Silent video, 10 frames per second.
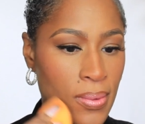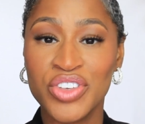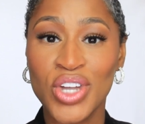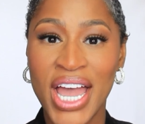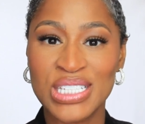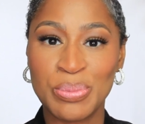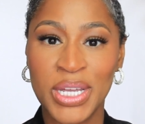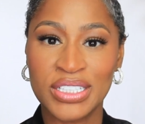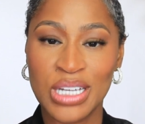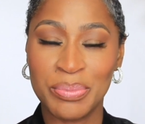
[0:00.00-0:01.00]
you guys
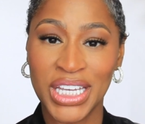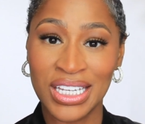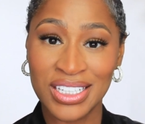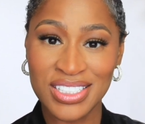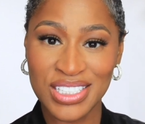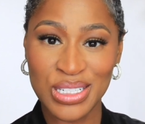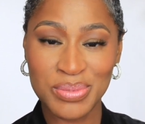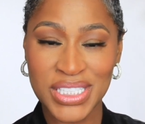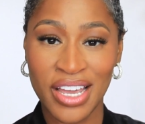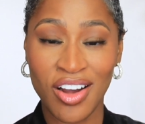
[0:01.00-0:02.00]
picked up any
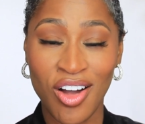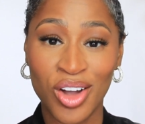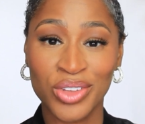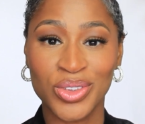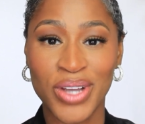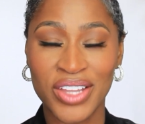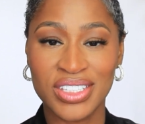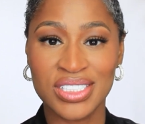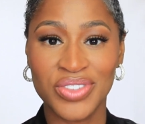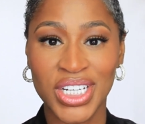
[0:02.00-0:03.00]
tips at all throughout
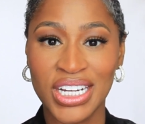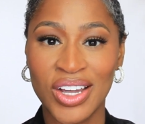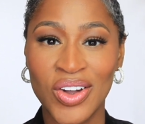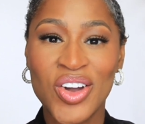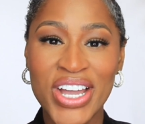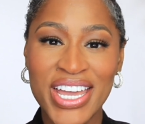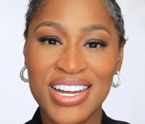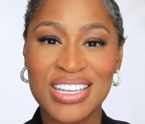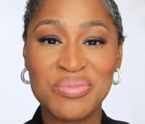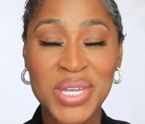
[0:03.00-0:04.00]
this video, go ahead
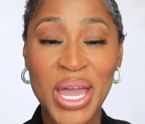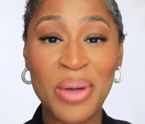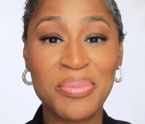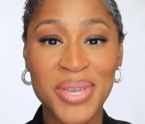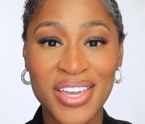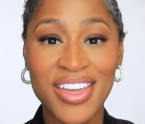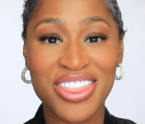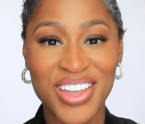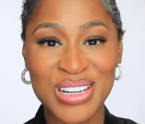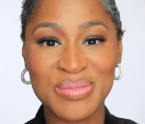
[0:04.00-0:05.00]
and give me a big
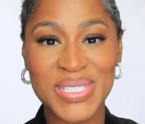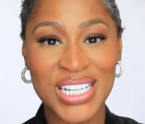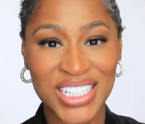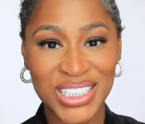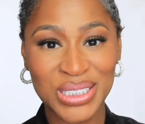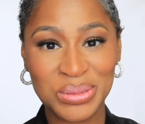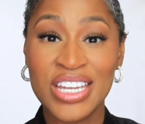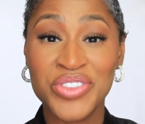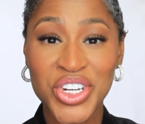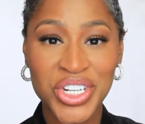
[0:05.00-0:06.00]
thumbs up.
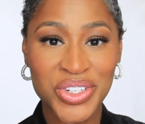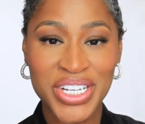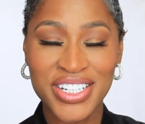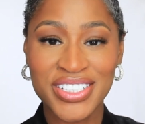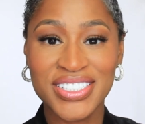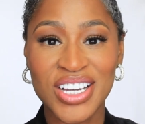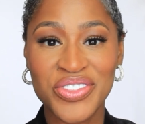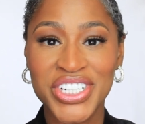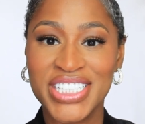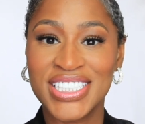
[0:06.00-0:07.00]
If you're new here,
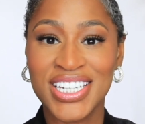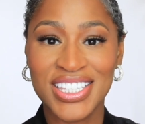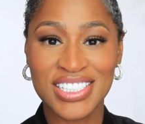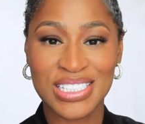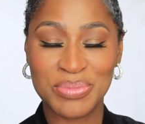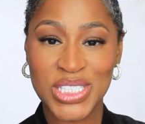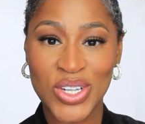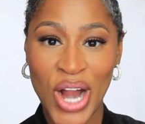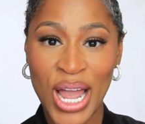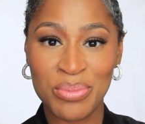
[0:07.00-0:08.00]
don't forget to hit the
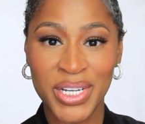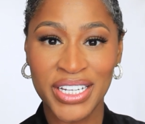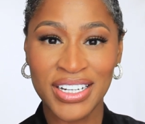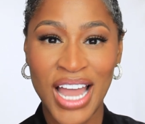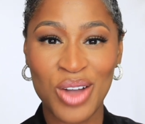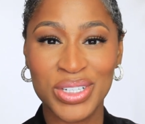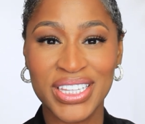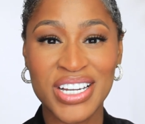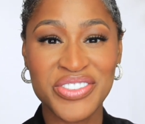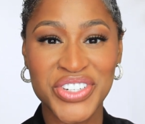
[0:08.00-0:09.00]
subscribe button. I would
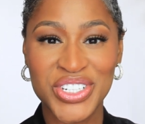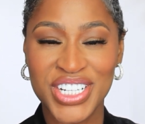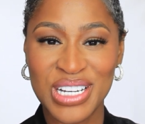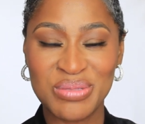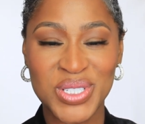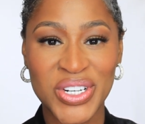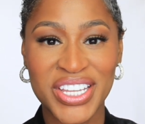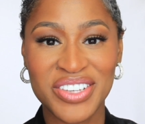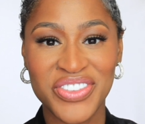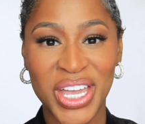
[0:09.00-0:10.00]
love for you to come
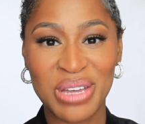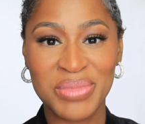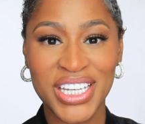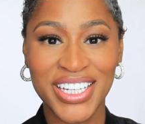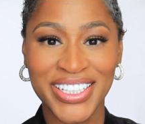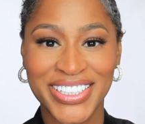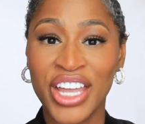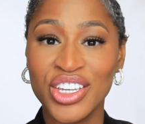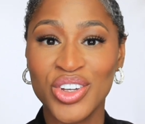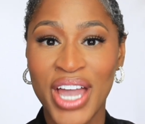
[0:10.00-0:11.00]
join the family.
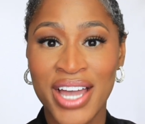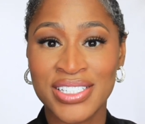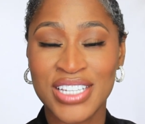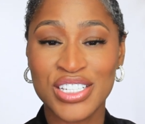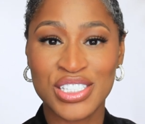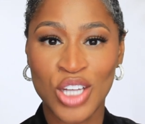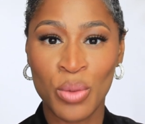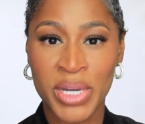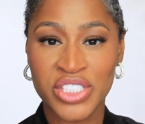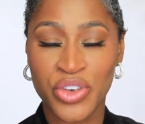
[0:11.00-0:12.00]
Thank you guys
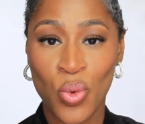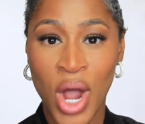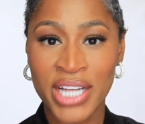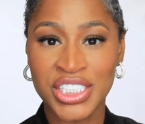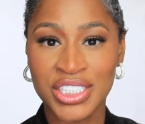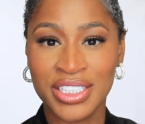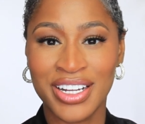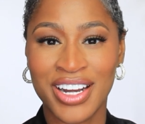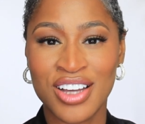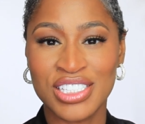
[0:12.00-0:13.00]
so much for watching
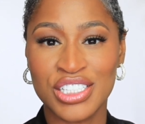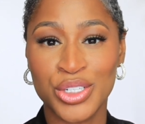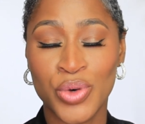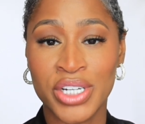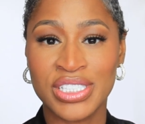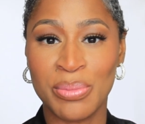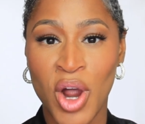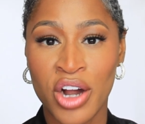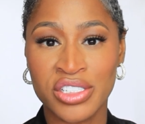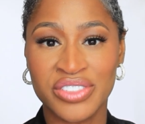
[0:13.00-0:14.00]
and I'll see you on
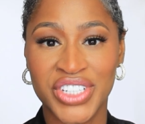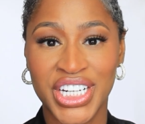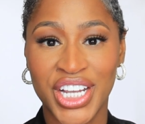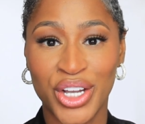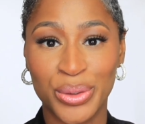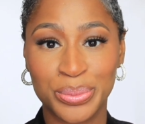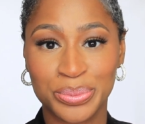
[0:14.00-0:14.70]
tomorrow's video.